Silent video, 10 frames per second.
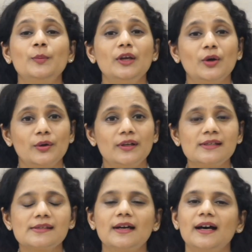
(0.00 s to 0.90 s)
be
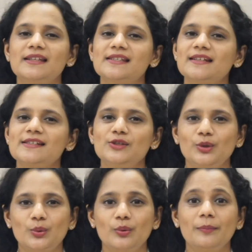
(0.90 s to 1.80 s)
honest, the answer is
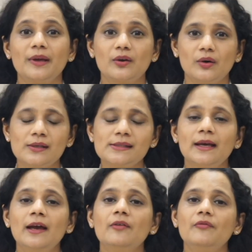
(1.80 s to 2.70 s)
no, because
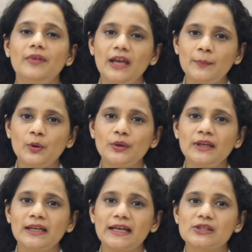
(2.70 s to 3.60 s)
whey
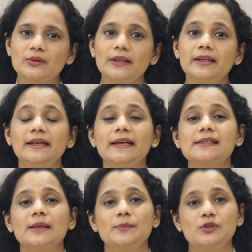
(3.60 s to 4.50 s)
protein isolate
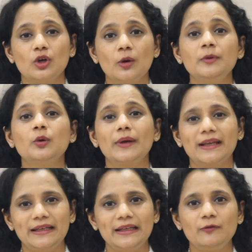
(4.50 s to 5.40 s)
gets absorbed
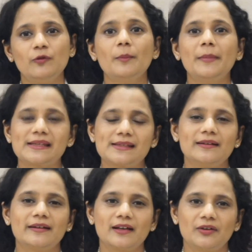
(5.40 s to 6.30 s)
quickly for
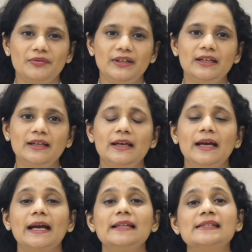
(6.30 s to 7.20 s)
muscle recovery,
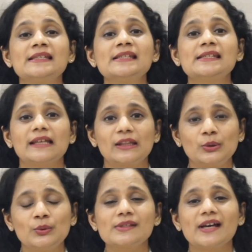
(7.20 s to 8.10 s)
and since
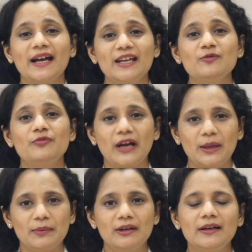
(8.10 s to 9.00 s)
Sattu is high in
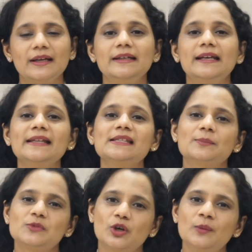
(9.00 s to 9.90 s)
fiber, it gets
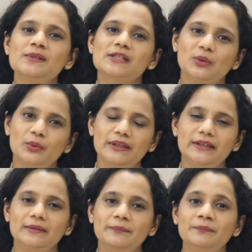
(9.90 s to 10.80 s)
absorbed slowly.